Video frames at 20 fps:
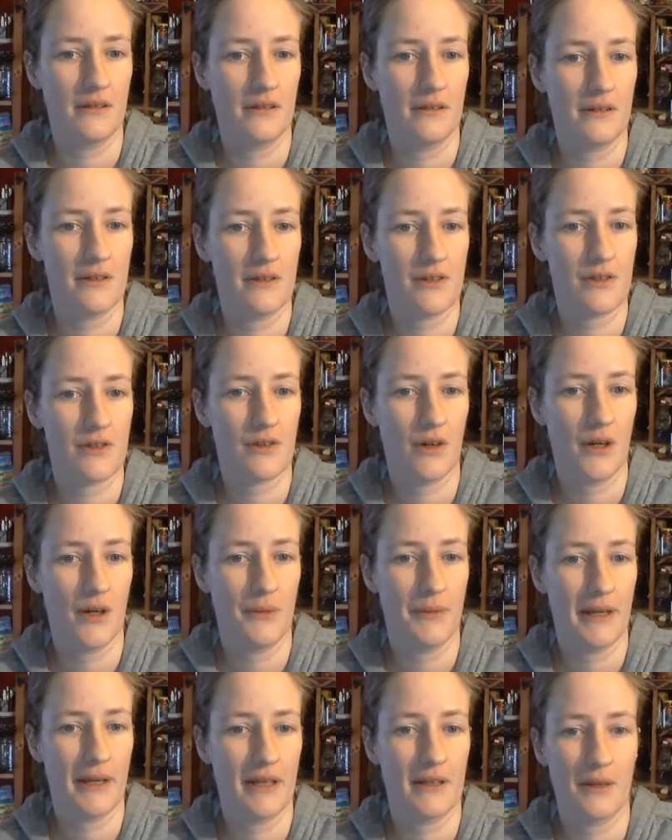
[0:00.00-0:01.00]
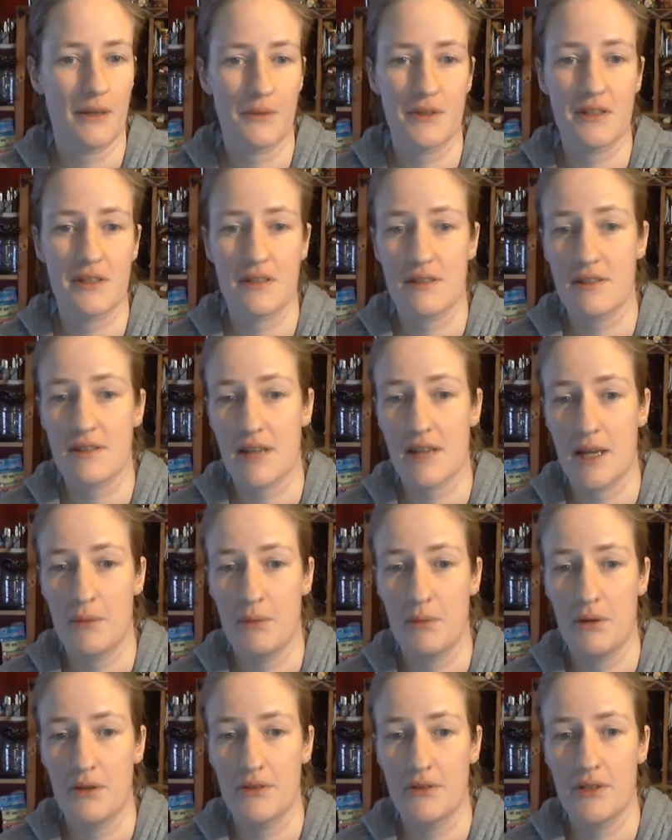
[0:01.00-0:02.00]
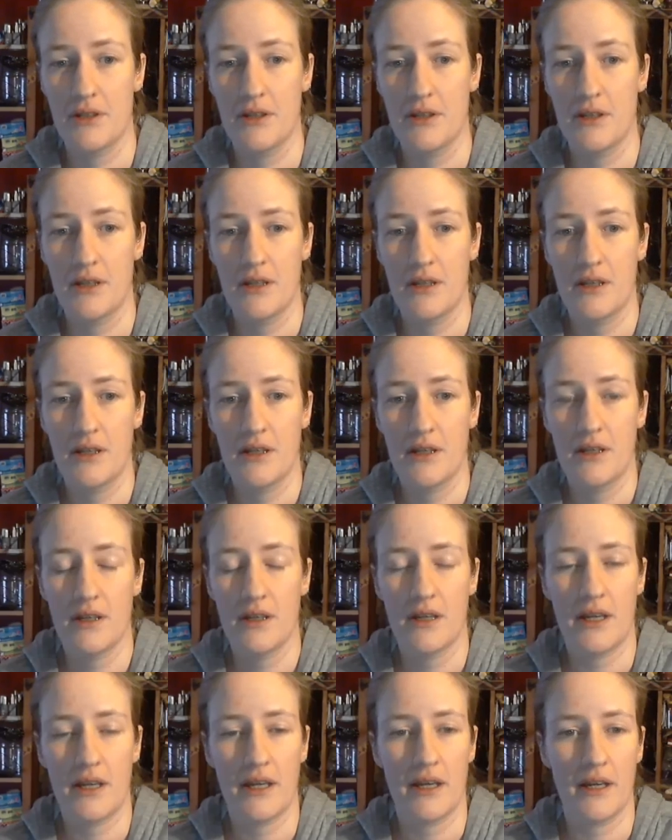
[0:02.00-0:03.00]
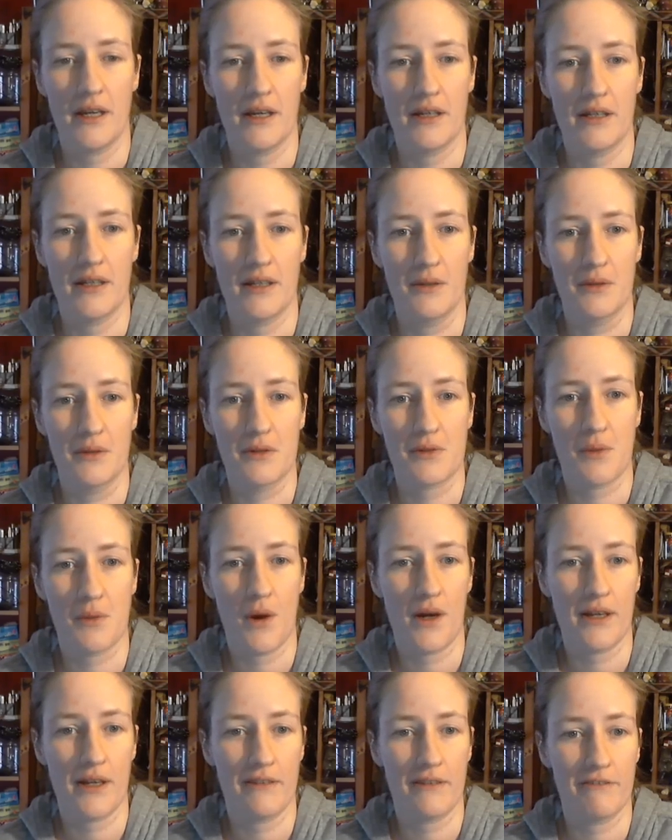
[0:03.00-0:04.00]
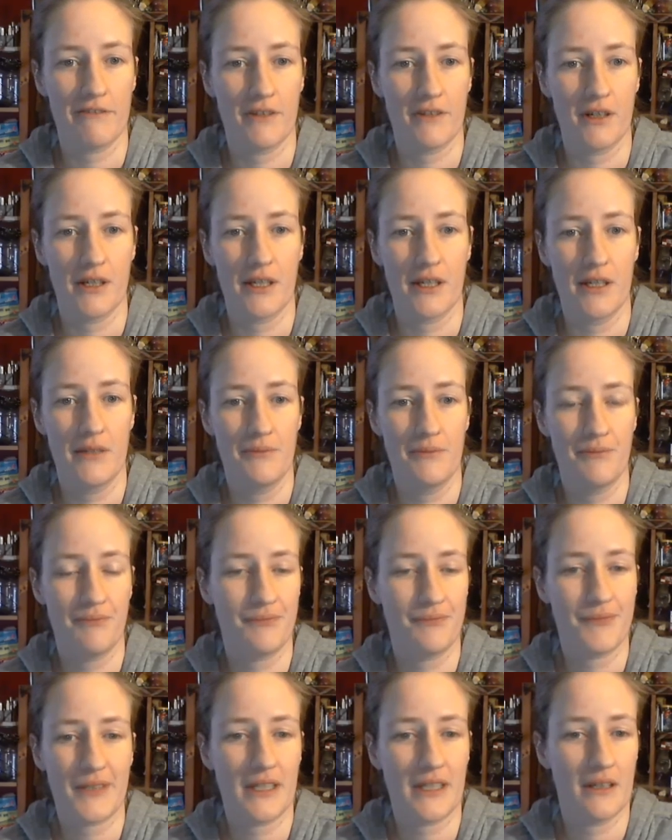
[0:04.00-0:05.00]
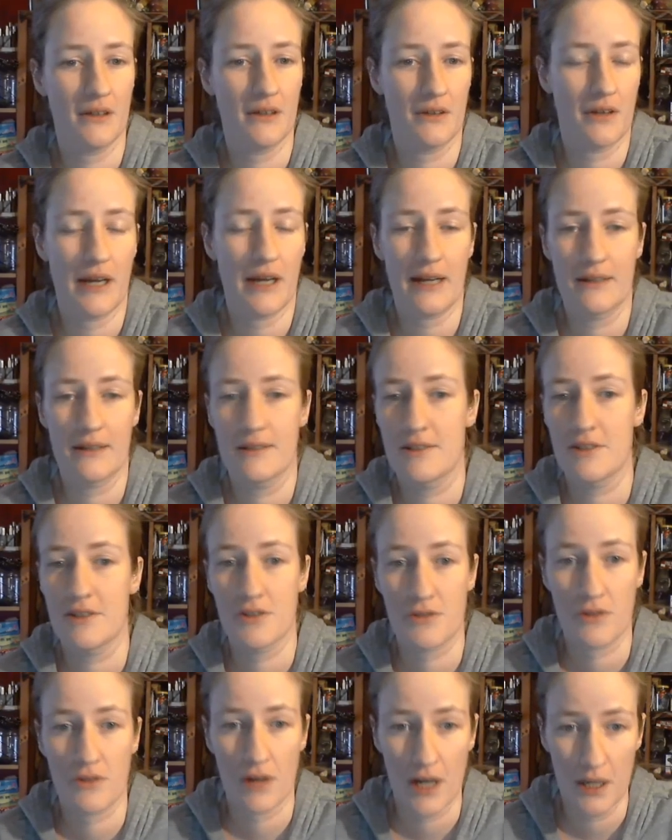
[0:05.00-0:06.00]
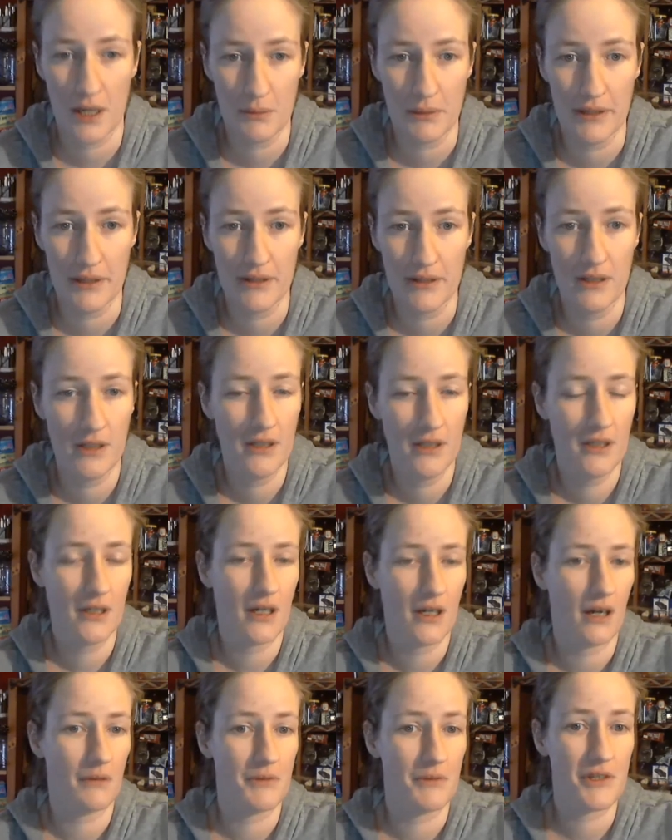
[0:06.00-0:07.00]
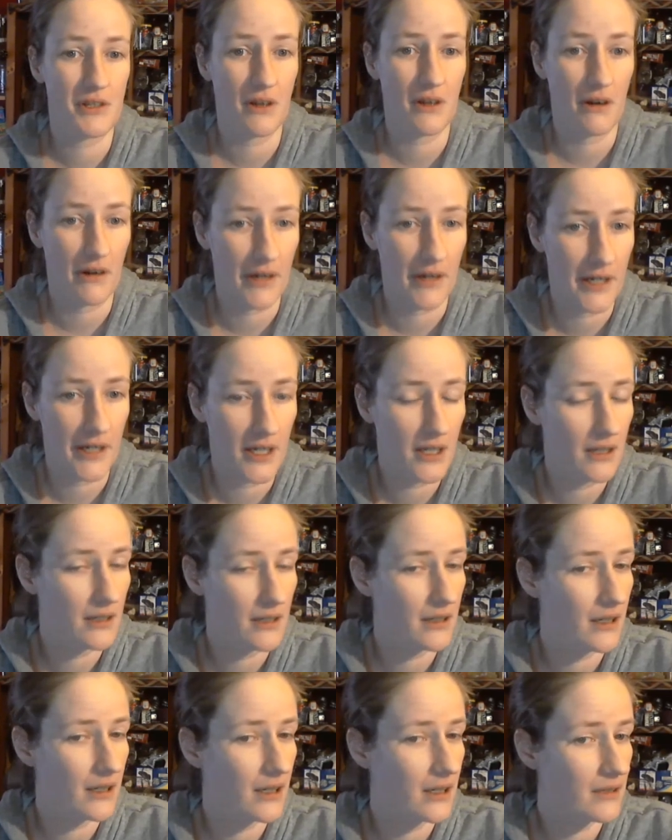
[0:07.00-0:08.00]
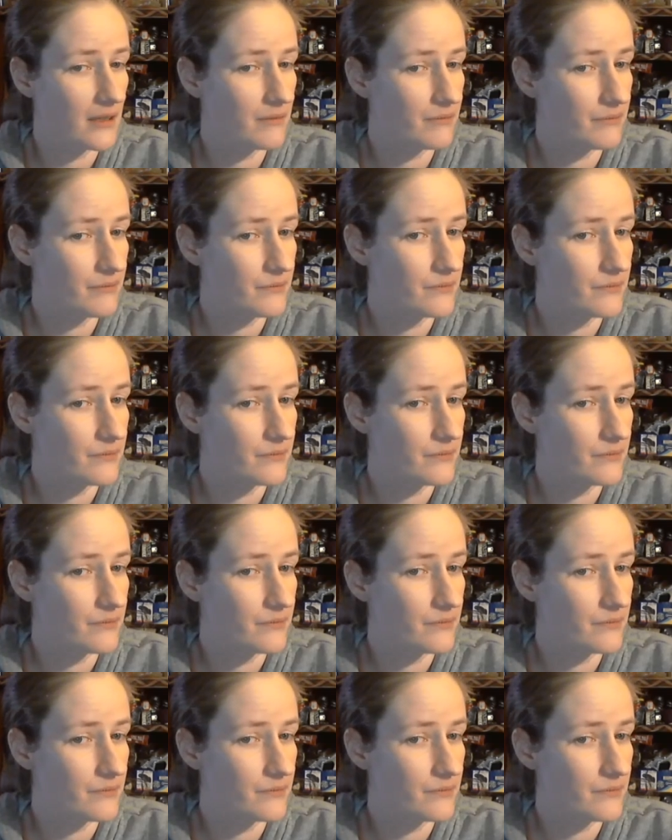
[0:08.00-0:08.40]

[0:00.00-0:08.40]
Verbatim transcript: saw a man that was disabled and he was walking funny. I don't know how to describe it. I'm sorry. Um,